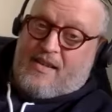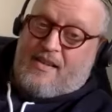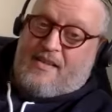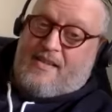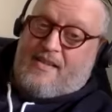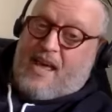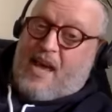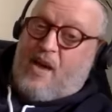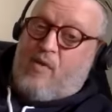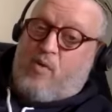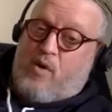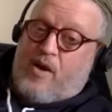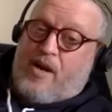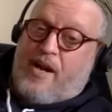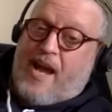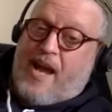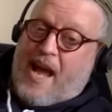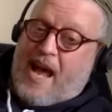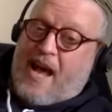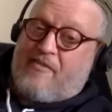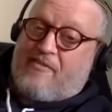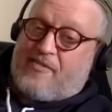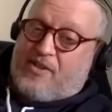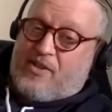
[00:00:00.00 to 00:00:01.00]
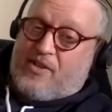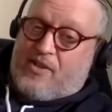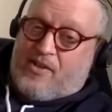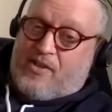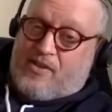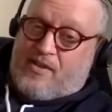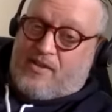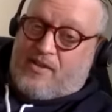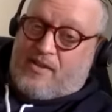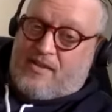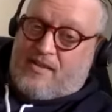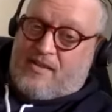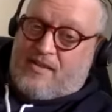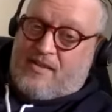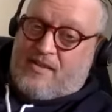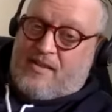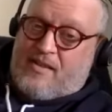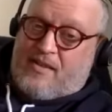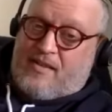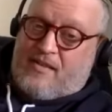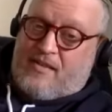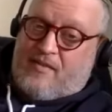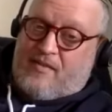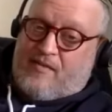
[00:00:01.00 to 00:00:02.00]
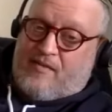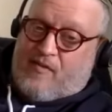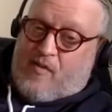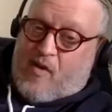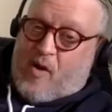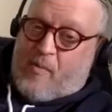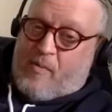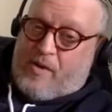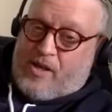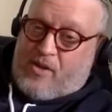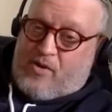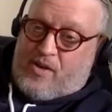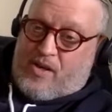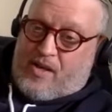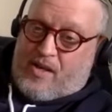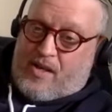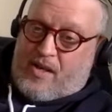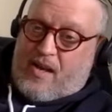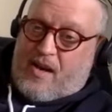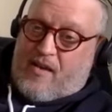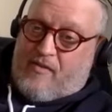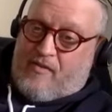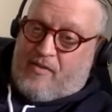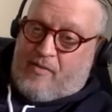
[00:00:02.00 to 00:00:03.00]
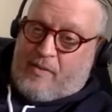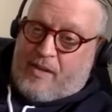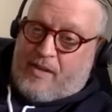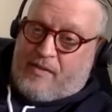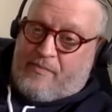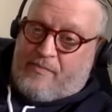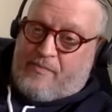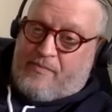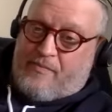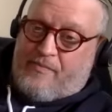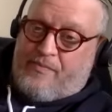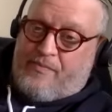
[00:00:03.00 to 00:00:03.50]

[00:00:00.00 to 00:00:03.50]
they would have to form a unity government,